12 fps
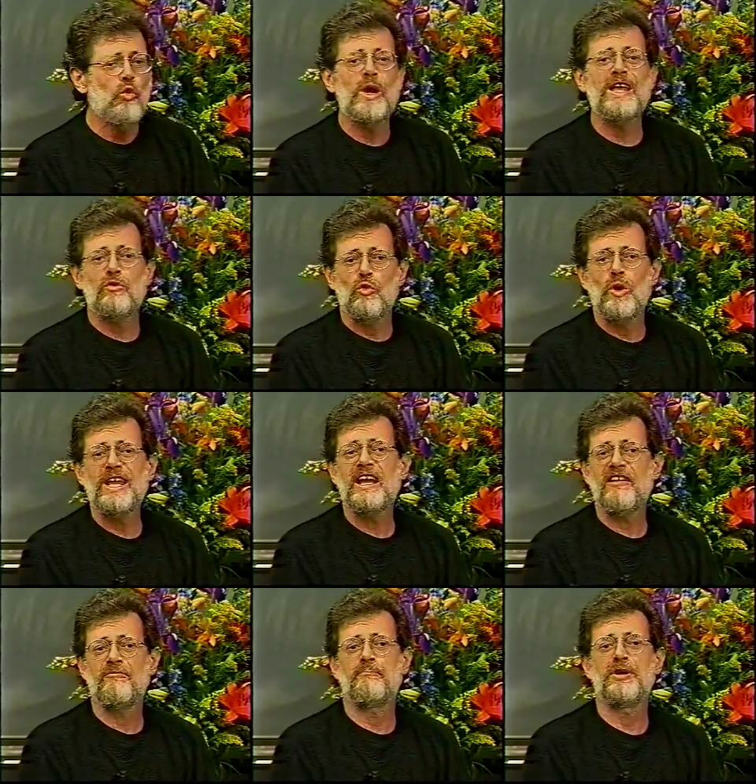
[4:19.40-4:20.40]
we, we
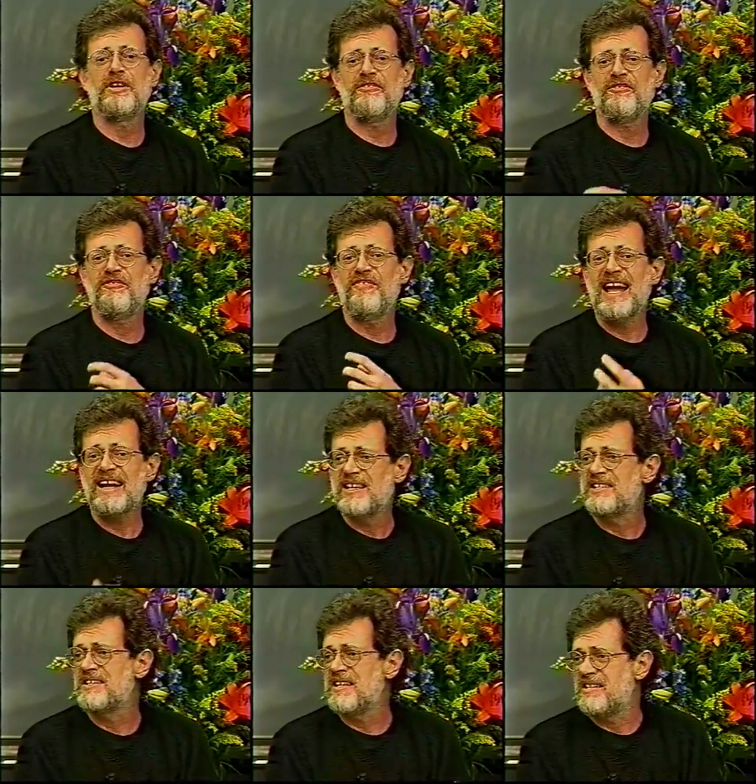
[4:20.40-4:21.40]
have
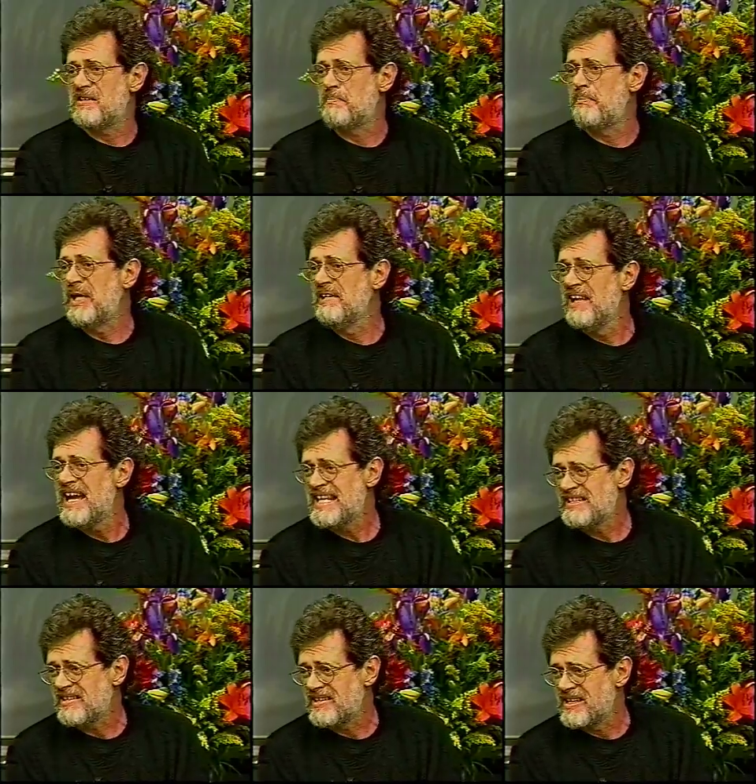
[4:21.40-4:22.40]
perfected
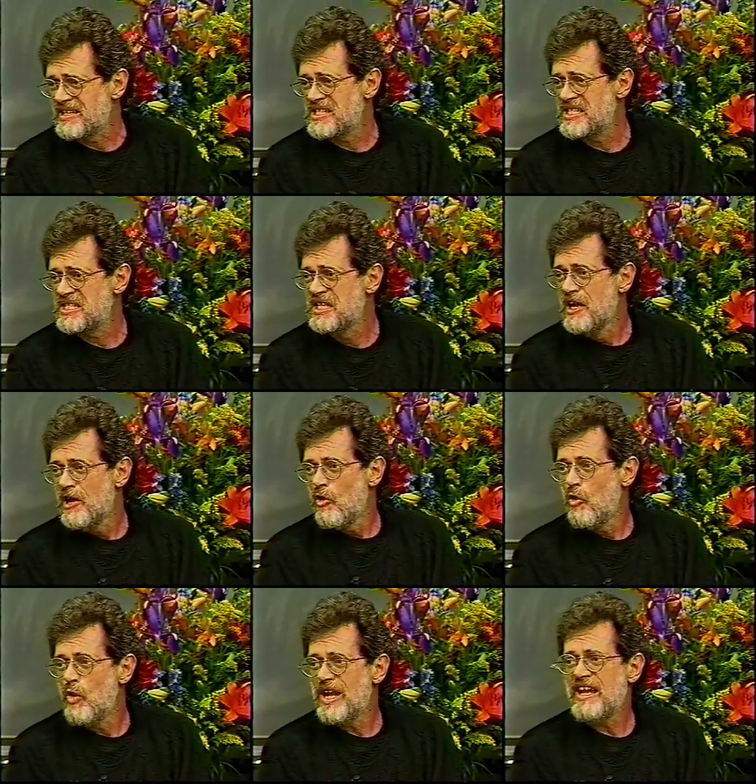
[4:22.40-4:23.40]
politeness.
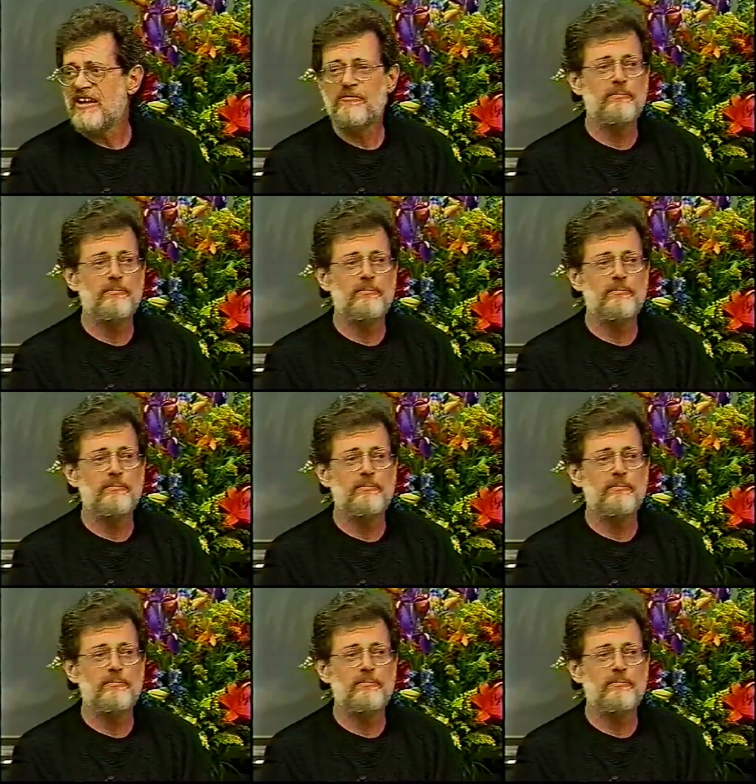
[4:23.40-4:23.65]
We have